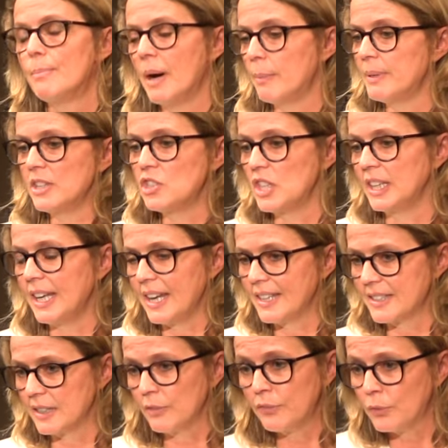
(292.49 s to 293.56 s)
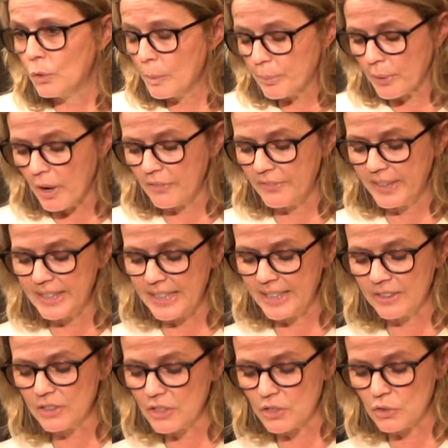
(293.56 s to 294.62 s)
publishing is a for-profit
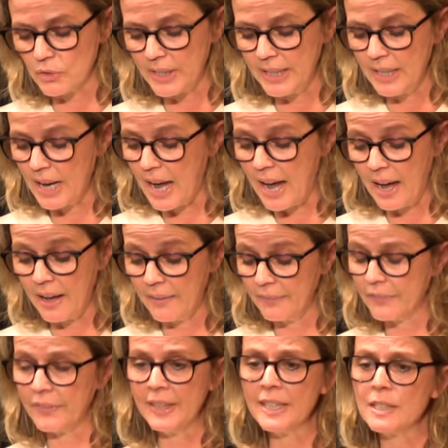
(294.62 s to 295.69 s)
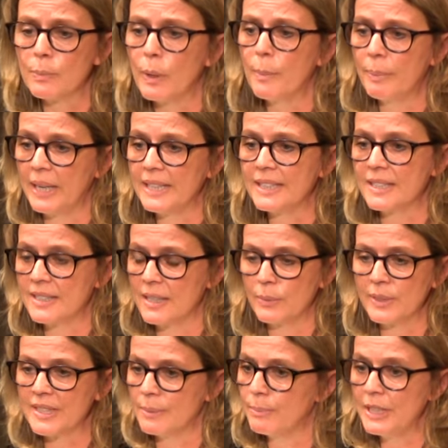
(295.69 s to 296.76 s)
industry, and these were places that
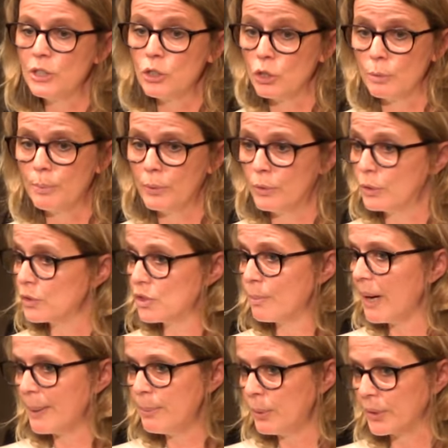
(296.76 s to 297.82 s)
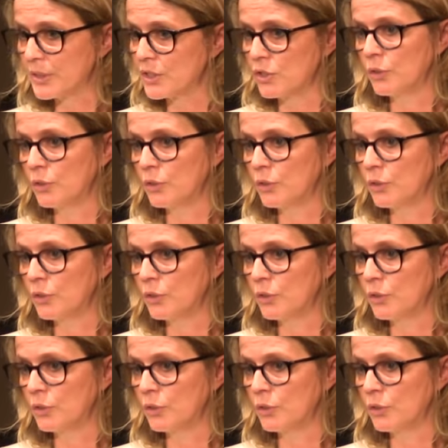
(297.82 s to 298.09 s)
were simply too poor to buy books,